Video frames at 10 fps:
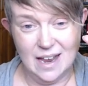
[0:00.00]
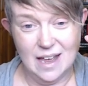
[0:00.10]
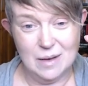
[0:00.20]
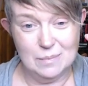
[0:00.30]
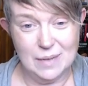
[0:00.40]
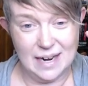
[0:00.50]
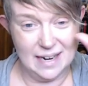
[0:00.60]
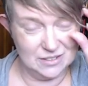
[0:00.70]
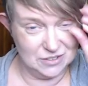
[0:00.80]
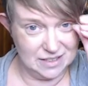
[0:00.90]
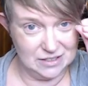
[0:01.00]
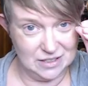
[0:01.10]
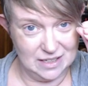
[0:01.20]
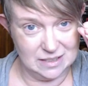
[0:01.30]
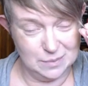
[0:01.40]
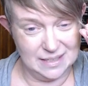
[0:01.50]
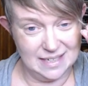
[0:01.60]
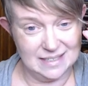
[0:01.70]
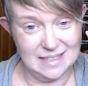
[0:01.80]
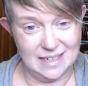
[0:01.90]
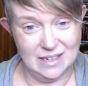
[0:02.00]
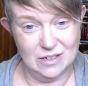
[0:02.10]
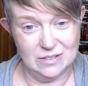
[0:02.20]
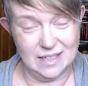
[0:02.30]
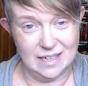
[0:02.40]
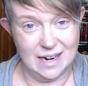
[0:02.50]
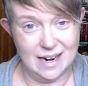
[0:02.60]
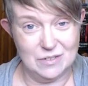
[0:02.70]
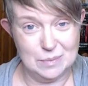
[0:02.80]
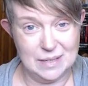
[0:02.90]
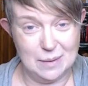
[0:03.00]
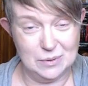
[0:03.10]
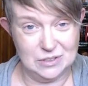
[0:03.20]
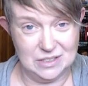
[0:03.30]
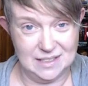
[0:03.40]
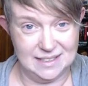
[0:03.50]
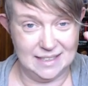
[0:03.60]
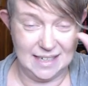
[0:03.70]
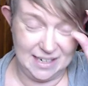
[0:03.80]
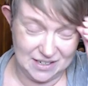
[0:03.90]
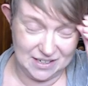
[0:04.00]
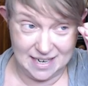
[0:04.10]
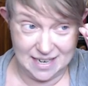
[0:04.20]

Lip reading: My hairdresser has been out of town and I haven't been able to get a haircut,